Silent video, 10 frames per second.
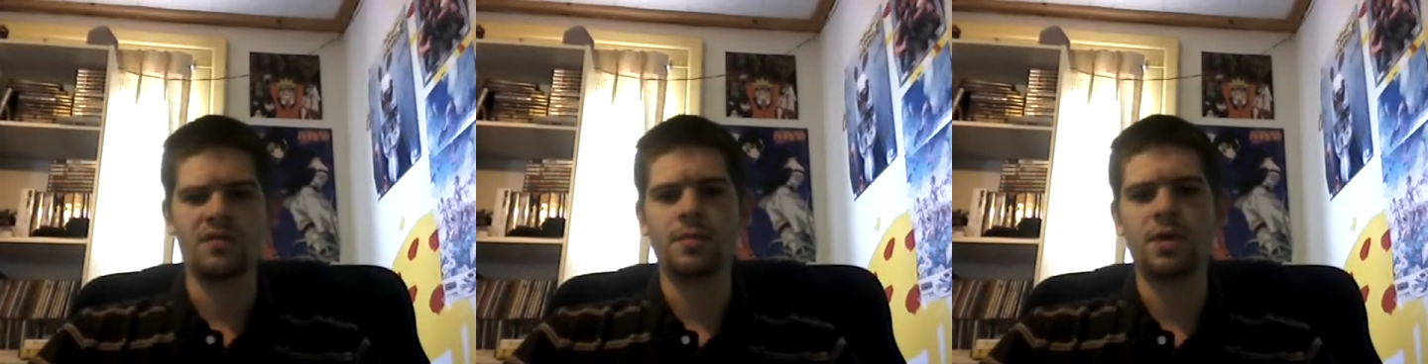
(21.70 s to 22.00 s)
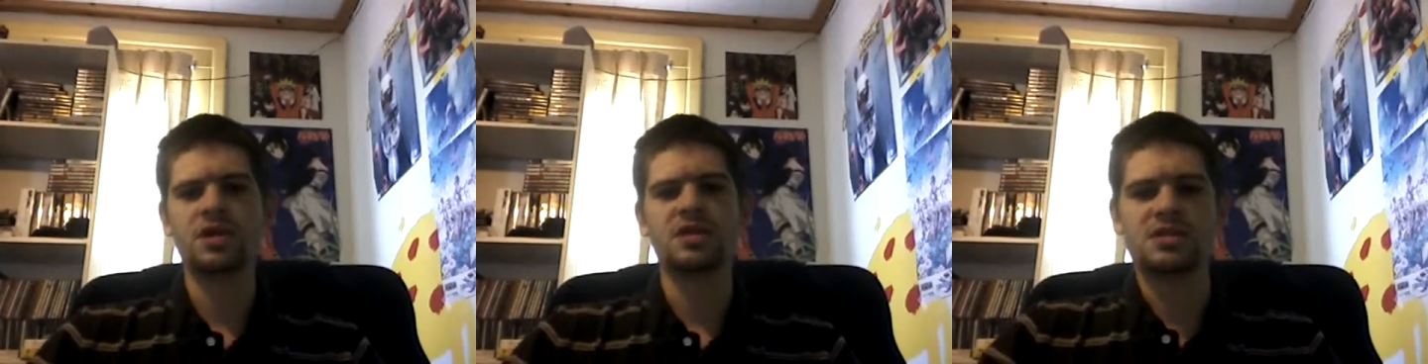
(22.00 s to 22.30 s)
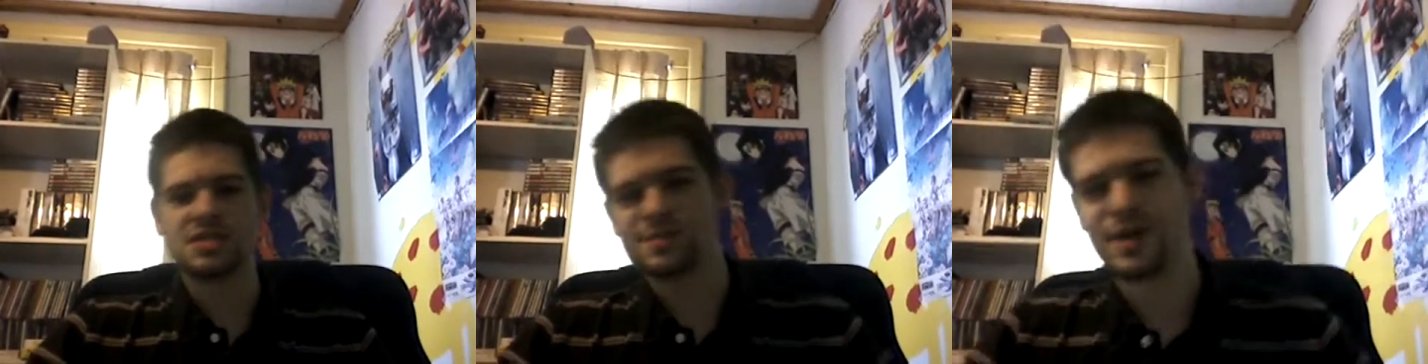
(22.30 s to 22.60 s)
everybody,
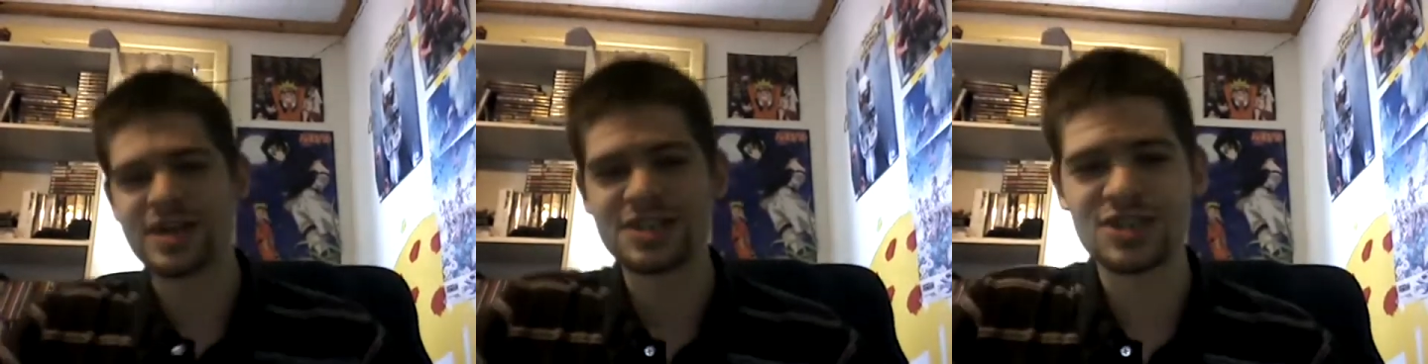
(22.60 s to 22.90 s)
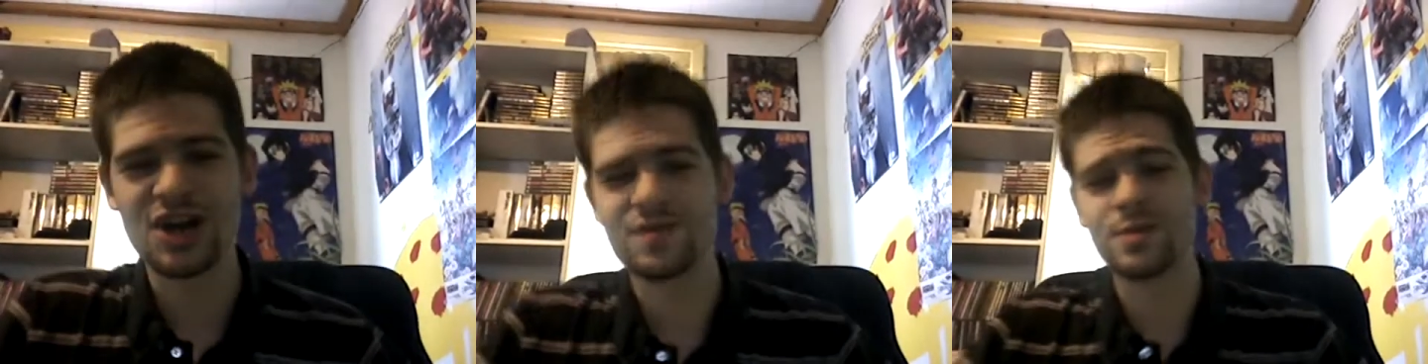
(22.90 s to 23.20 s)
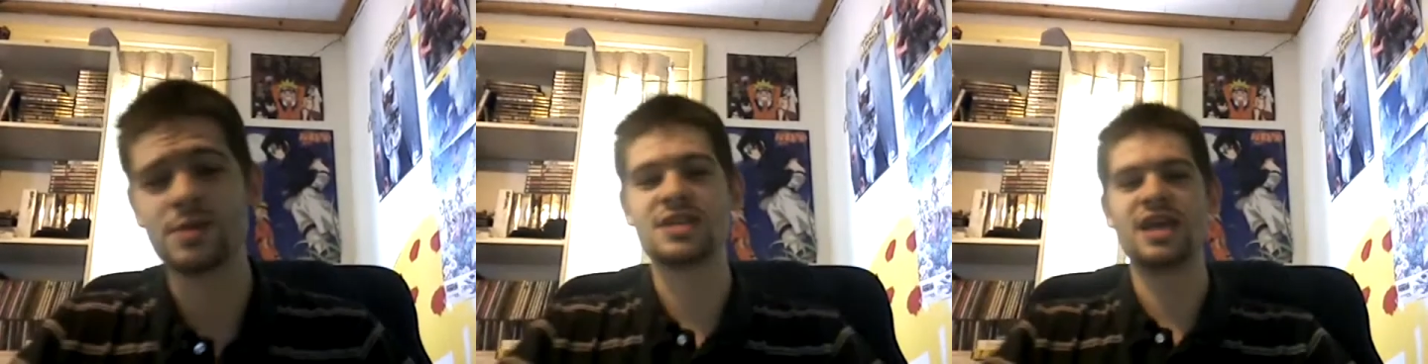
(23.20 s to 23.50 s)
this is MicahSoft
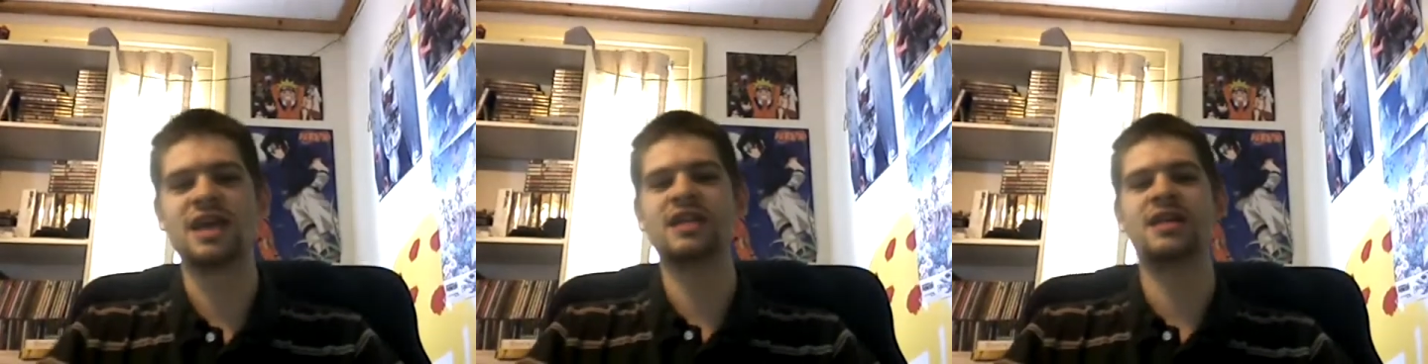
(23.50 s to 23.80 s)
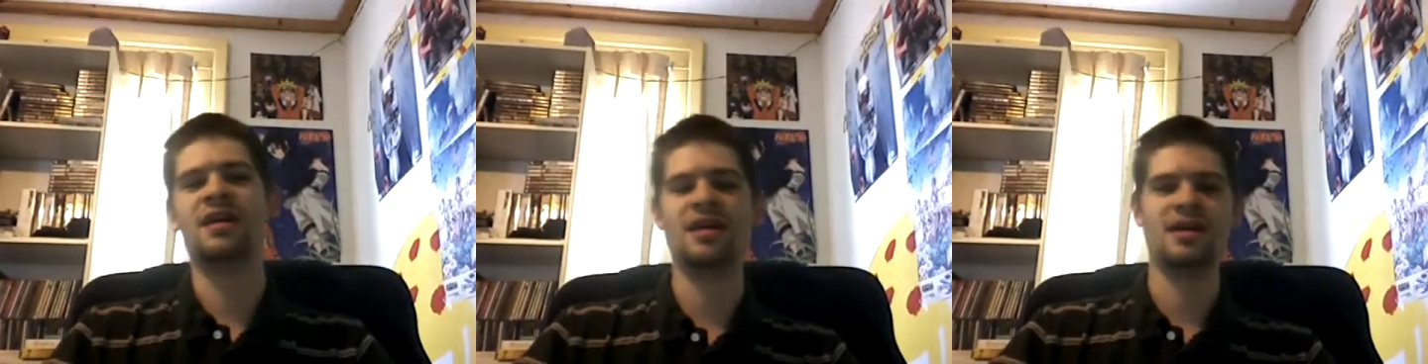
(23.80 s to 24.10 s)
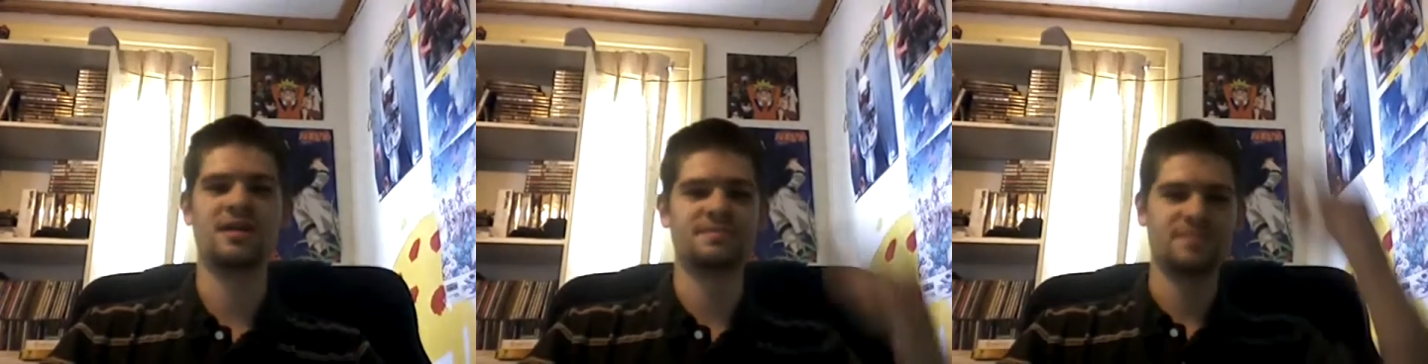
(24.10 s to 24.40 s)
once again.
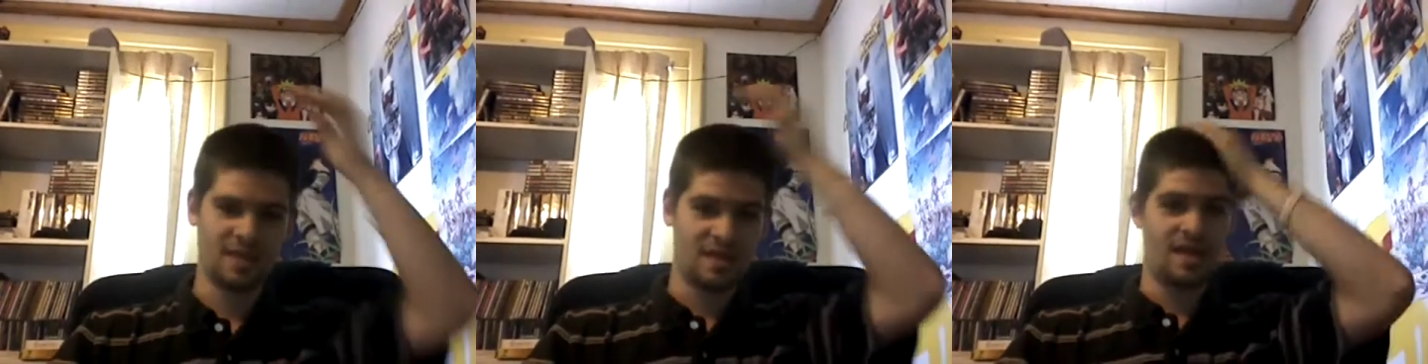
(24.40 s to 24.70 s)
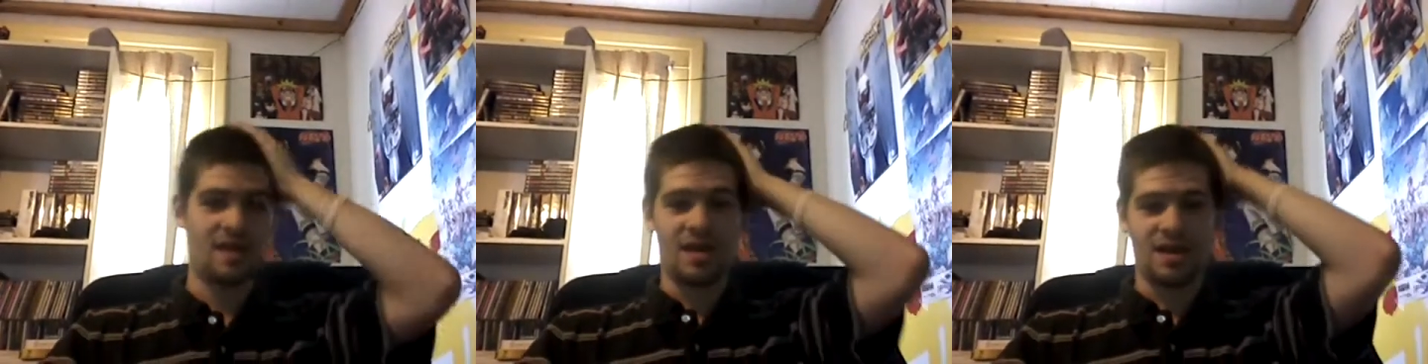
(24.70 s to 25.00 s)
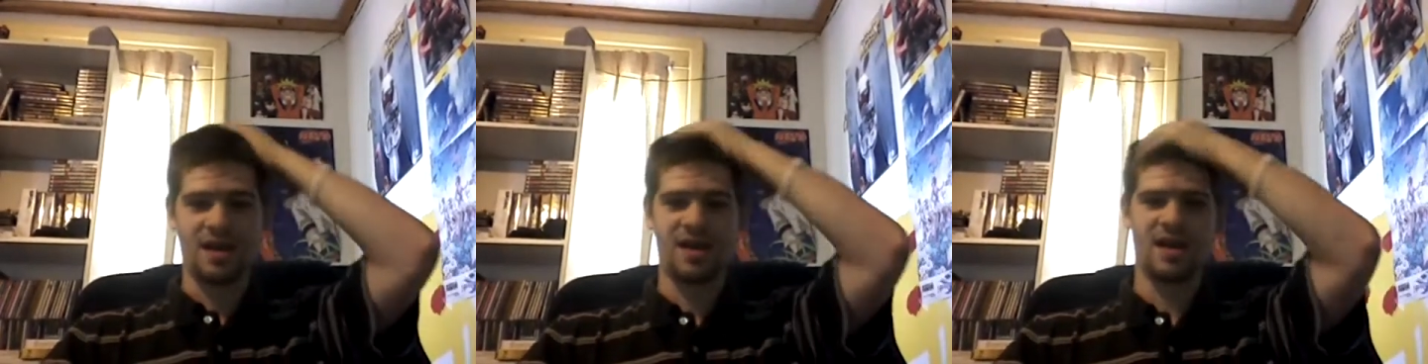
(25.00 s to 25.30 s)
I
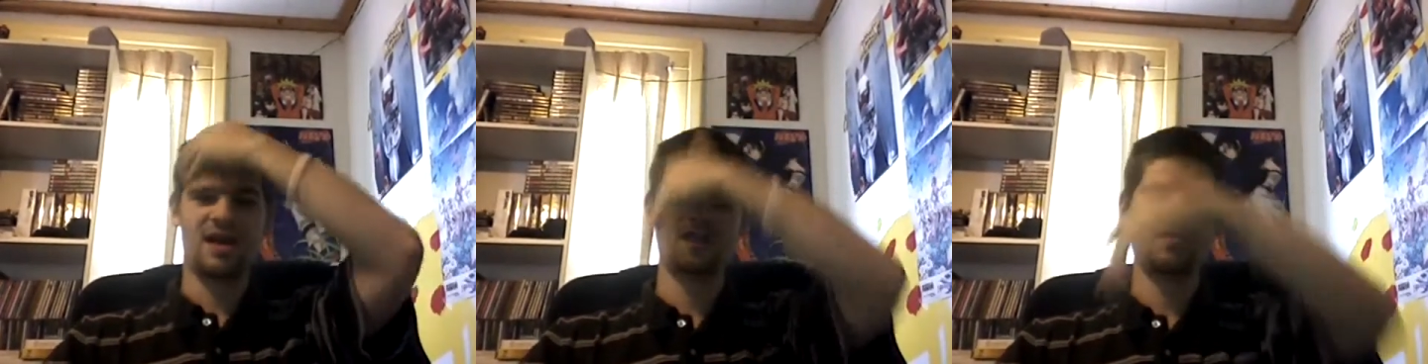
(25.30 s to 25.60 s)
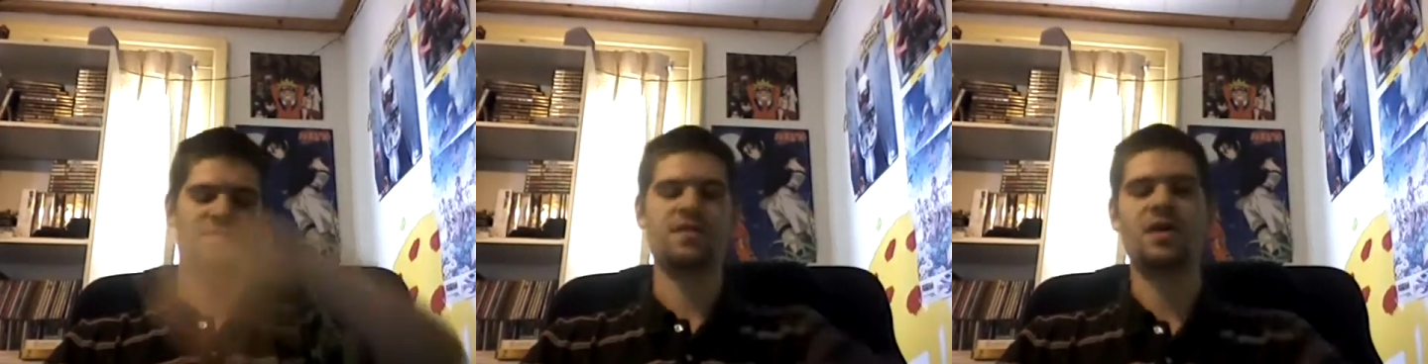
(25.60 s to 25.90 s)
have,